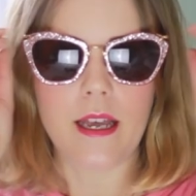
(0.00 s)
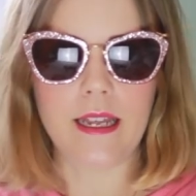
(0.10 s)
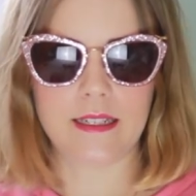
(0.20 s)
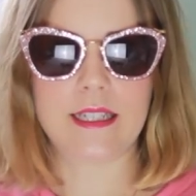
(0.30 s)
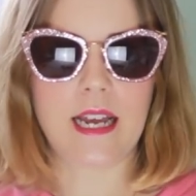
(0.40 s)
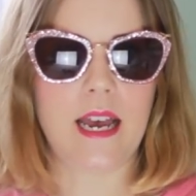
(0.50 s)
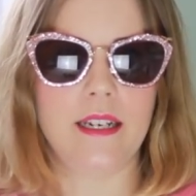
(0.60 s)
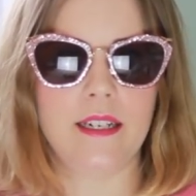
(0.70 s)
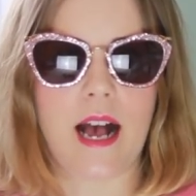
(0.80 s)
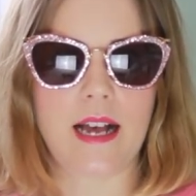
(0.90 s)

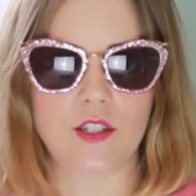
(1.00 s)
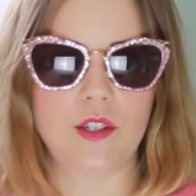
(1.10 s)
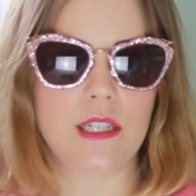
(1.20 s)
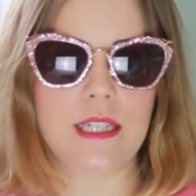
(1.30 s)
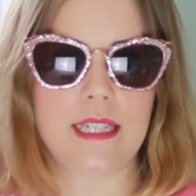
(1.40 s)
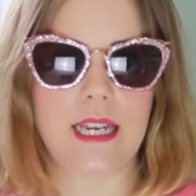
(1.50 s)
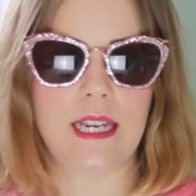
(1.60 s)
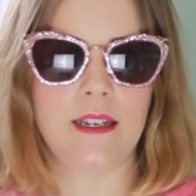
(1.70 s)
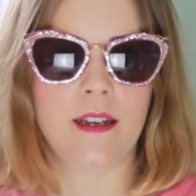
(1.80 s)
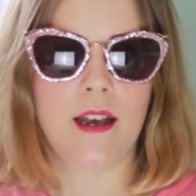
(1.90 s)
insane, as you can
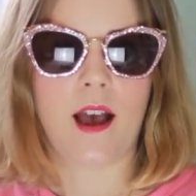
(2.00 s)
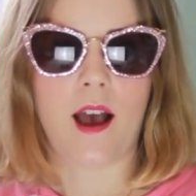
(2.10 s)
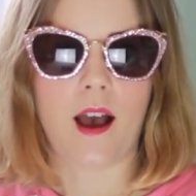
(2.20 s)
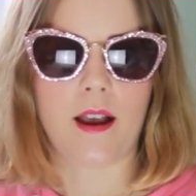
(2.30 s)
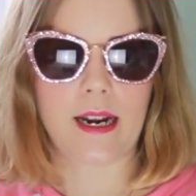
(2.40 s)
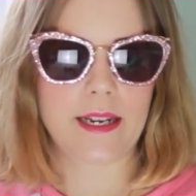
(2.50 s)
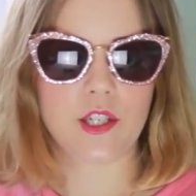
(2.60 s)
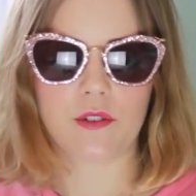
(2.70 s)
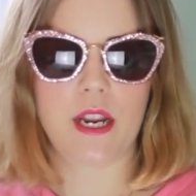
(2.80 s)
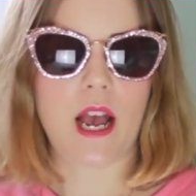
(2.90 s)
see.
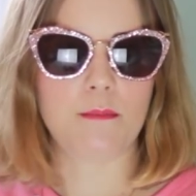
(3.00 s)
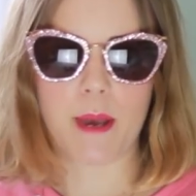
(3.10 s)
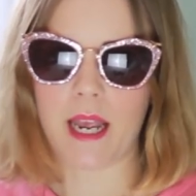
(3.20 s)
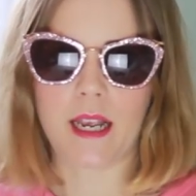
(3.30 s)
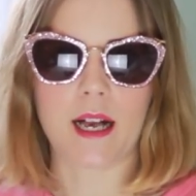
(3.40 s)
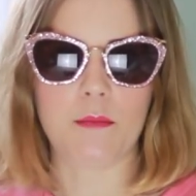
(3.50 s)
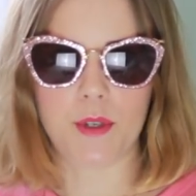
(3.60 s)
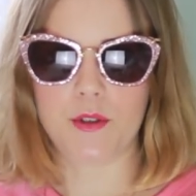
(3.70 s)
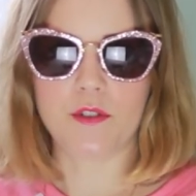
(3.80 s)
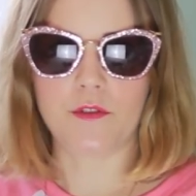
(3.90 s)
Glittery and pink and
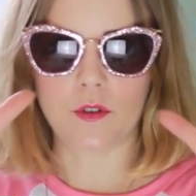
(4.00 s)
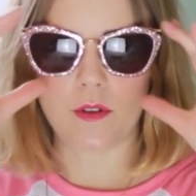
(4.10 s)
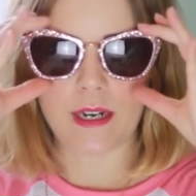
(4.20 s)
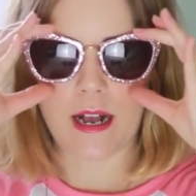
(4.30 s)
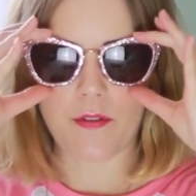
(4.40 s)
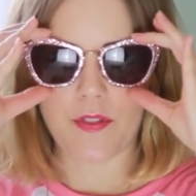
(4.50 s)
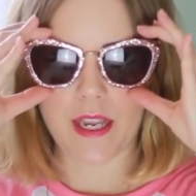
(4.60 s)
beautiful. Now,